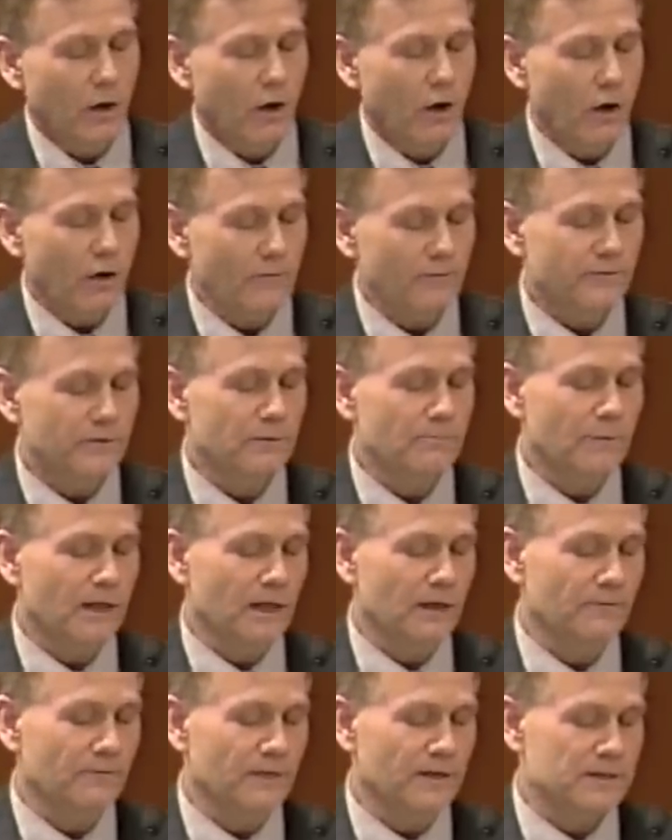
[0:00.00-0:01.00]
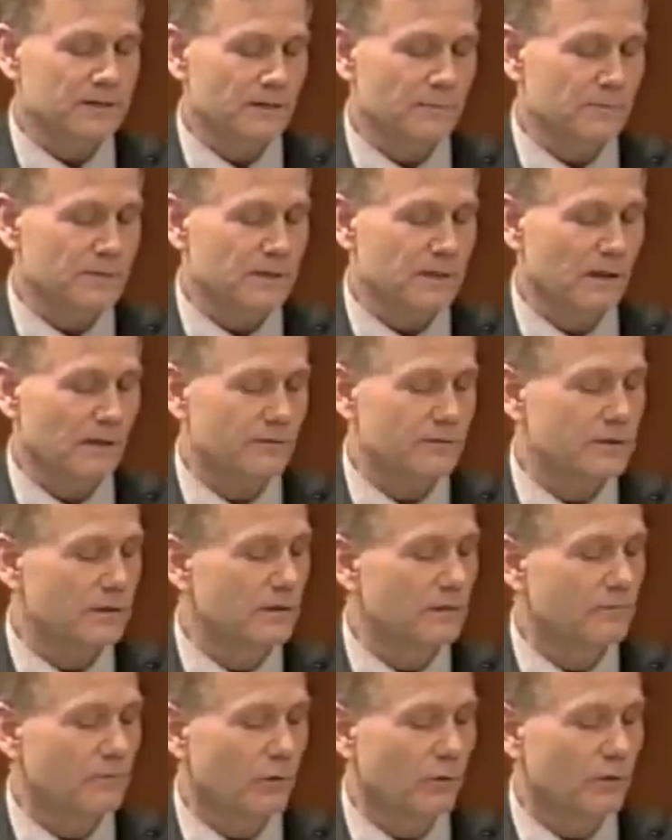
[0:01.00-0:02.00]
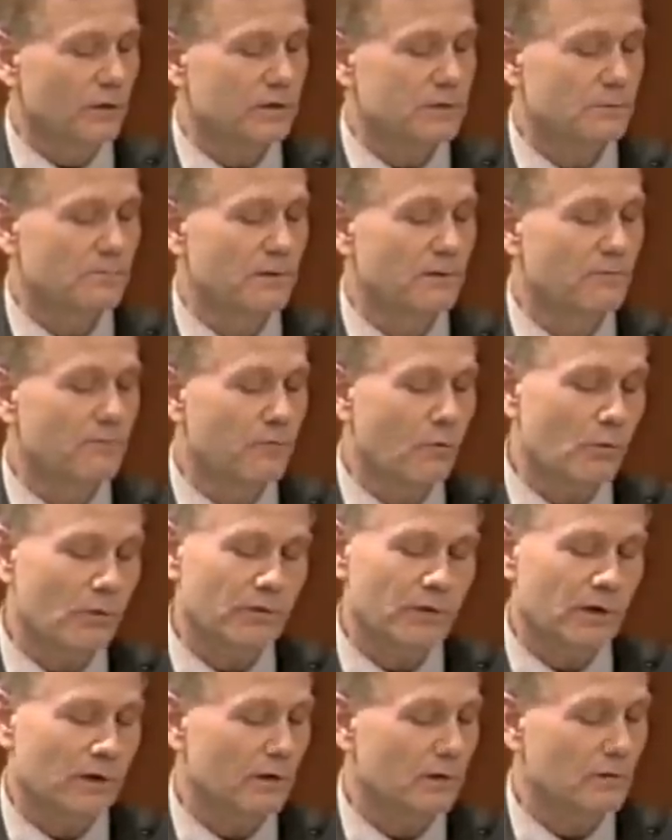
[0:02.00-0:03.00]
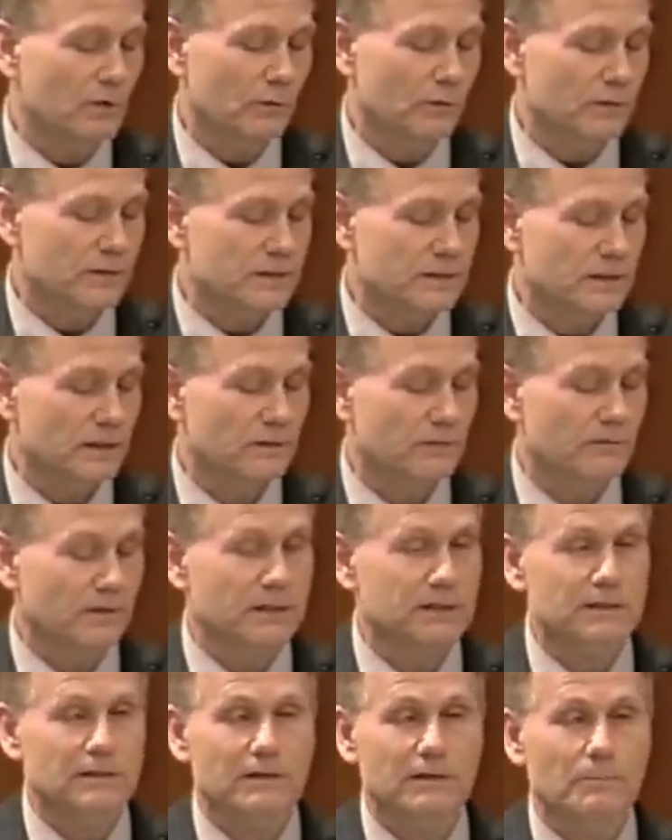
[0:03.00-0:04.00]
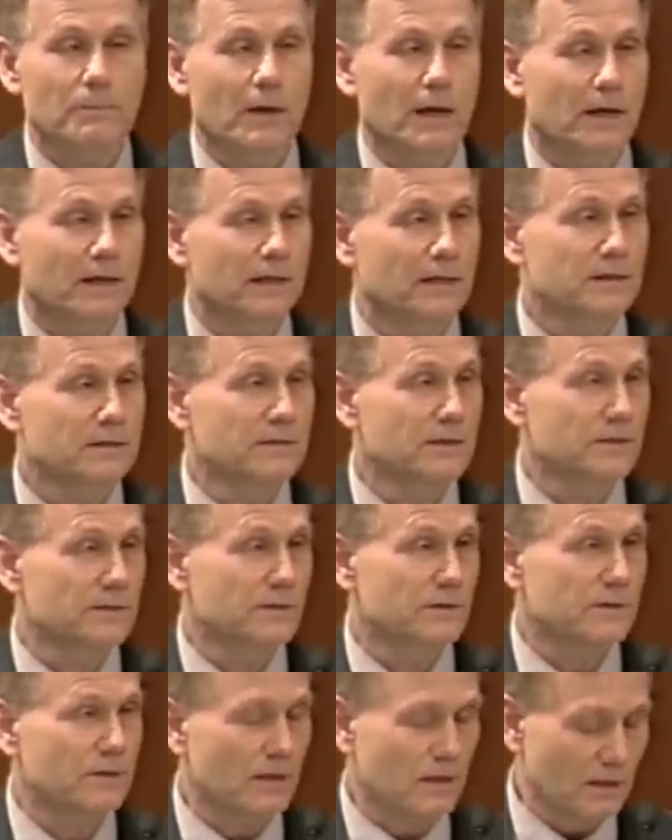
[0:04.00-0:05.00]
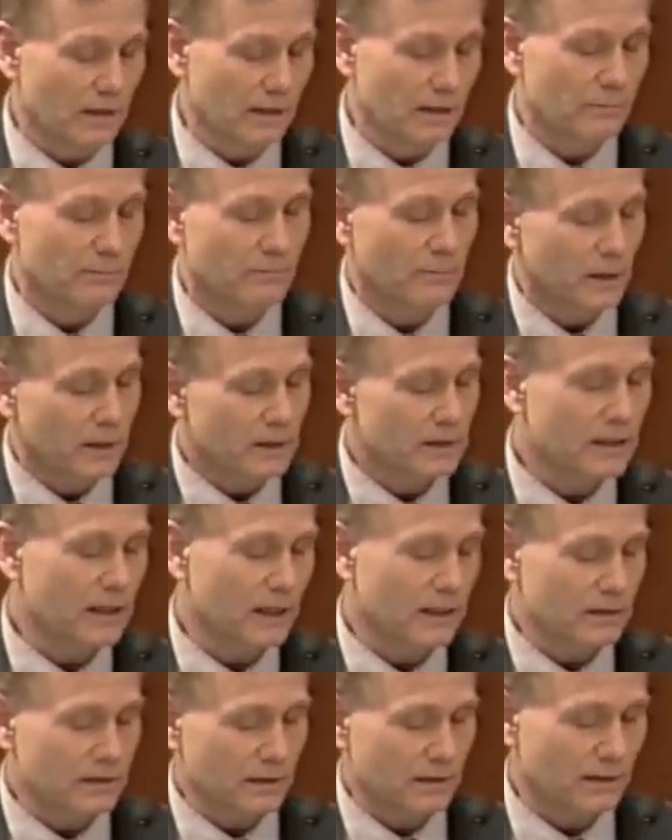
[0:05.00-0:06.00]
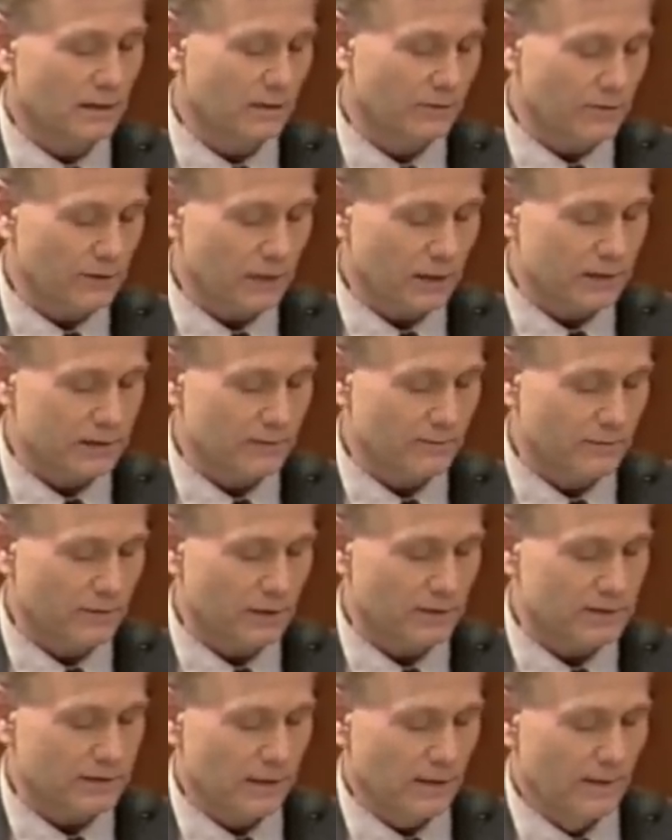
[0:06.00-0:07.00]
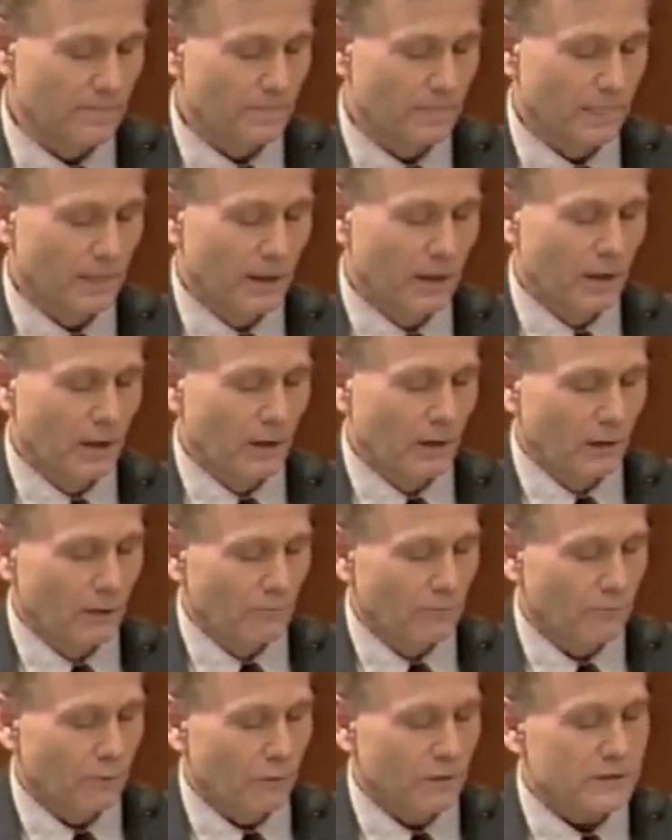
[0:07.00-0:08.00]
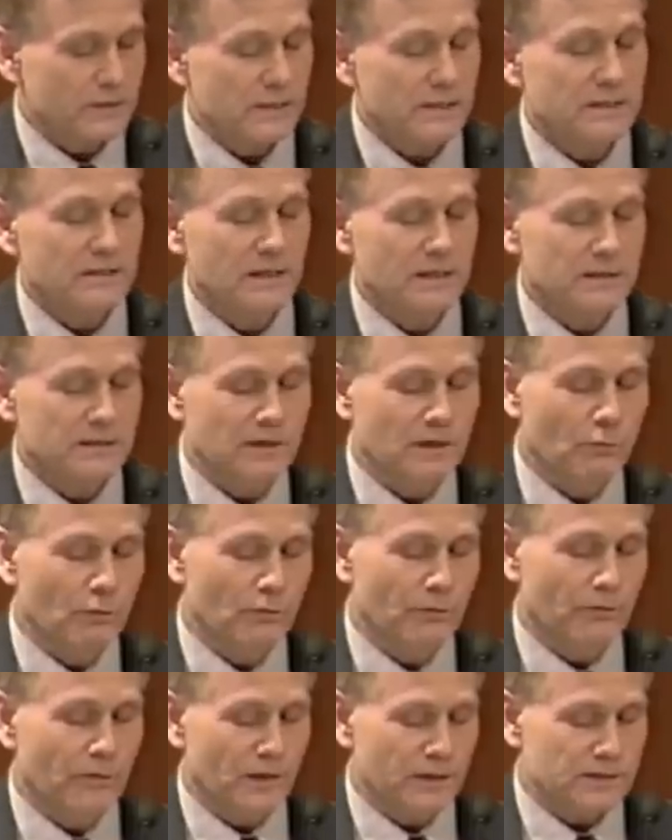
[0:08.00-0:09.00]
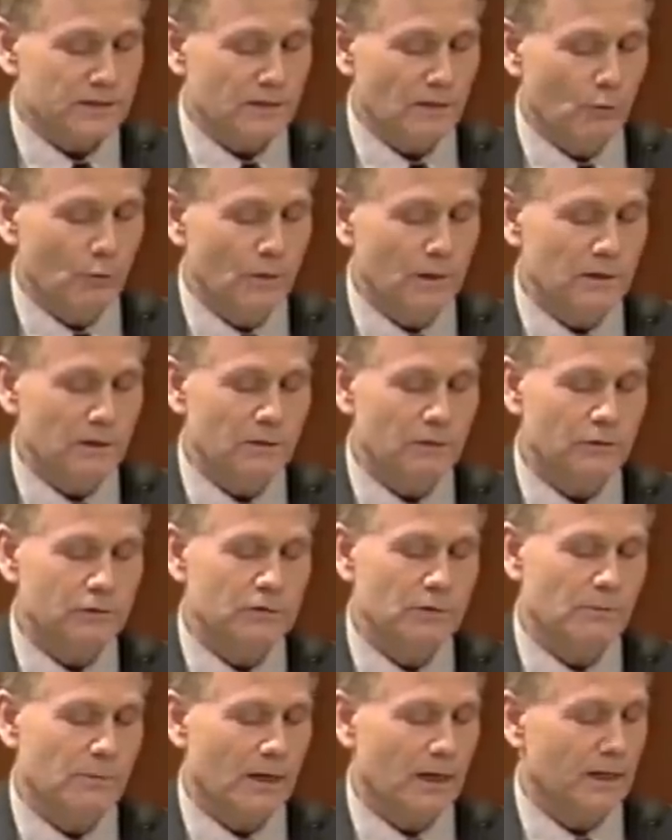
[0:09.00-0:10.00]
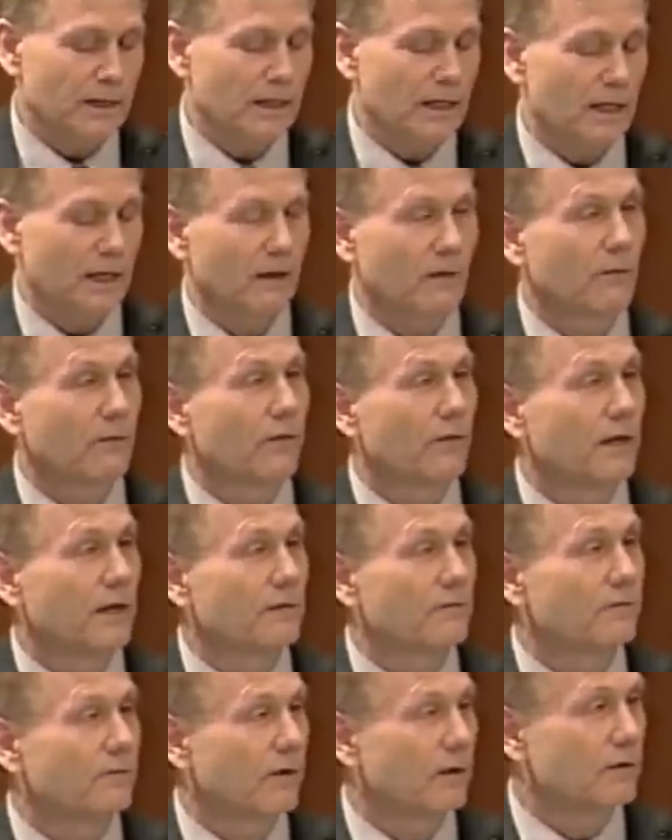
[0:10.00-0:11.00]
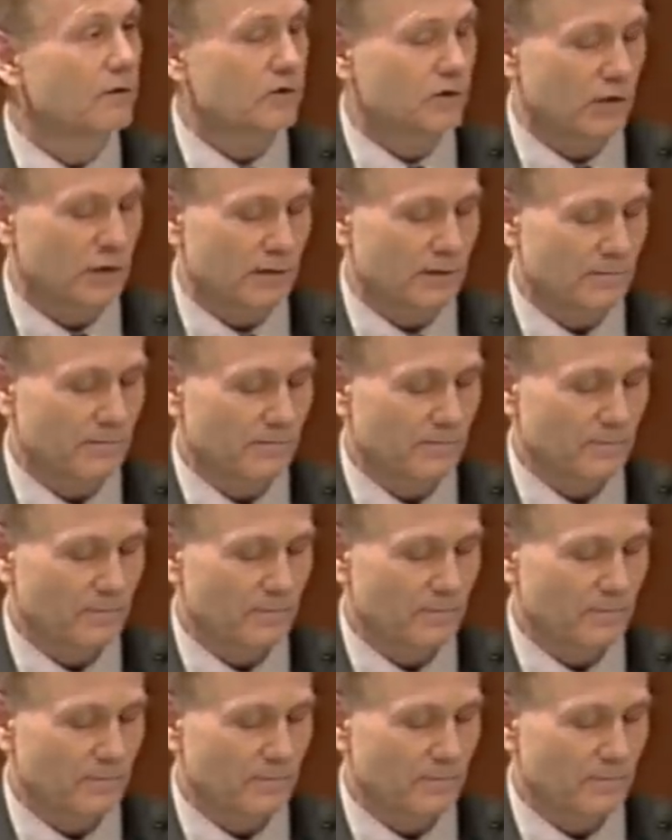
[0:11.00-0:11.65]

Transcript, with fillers: often manifest themselves in the voice before they are noticed in the rest of the body, such as in limb, gait, and other kinds of things. Voice is thus a, thus a window to body health and function.